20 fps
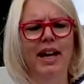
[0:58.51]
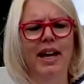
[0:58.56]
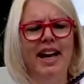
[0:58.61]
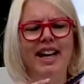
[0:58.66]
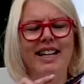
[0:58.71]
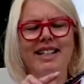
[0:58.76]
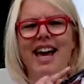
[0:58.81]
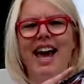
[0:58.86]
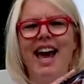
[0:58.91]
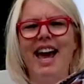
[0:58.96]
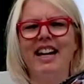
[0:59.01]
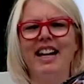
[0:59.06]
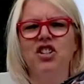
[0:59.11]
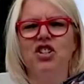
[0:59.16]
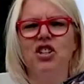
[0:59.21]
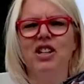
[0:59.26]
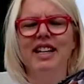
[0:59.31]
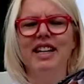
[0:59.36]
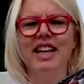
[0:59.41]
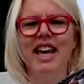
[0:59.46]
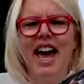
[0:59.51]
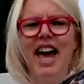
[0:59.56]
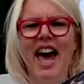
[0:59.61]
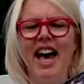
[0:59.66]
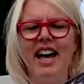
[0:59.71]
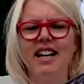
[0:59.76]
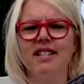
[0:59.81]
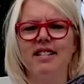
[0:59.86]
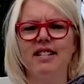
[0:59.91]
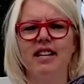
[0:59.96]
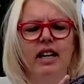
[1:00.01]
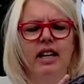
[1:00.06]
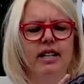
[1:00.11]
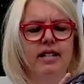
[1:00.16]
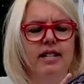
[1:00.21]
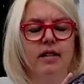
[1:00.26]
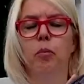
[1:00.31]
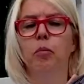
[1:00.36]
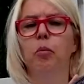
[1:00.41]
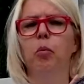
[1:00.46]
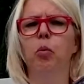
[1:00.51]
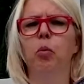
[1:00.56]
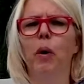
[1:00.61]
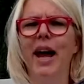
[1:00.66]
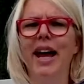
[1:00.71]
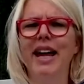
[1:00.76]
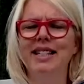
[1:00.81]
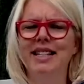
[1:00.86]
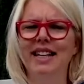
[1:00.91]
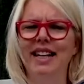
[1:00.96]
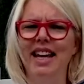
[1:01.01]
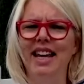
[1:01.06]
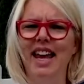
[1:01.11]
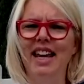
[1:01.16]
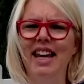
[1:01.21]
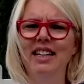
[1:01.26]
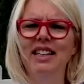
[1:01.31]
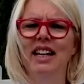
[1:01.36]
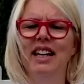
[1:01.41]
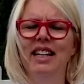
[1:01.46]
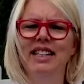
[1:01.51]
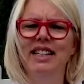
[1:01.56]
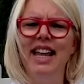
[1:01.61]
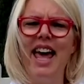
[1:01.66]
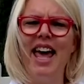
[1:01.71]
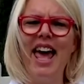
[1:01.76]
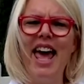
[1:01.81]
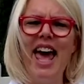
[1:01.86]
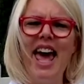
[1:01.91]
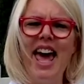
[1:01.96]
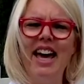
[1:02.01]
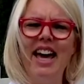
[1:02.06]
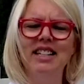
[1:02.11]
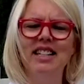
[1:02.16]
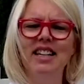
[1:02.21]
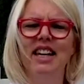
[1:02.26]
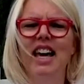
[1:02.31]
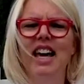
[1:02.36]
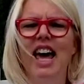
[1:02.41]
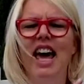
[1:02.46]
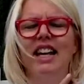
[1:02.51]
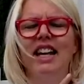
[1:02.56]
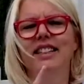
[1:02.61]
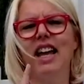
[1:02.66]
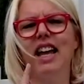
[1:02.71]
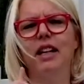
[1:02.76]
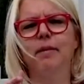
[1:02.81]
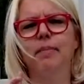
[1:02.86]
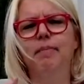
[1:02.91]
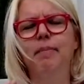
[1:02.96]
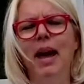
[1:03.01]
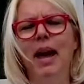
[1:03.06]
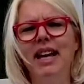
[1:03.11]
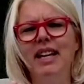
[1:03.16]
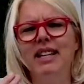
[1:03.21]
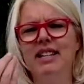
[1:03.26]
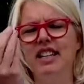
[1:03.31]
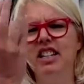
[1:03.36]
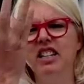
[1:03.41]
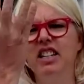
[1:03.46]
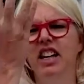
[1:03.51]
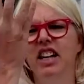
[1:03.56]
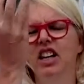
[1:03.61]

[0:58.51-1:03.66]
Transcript: It actually has some weight in the head that makes it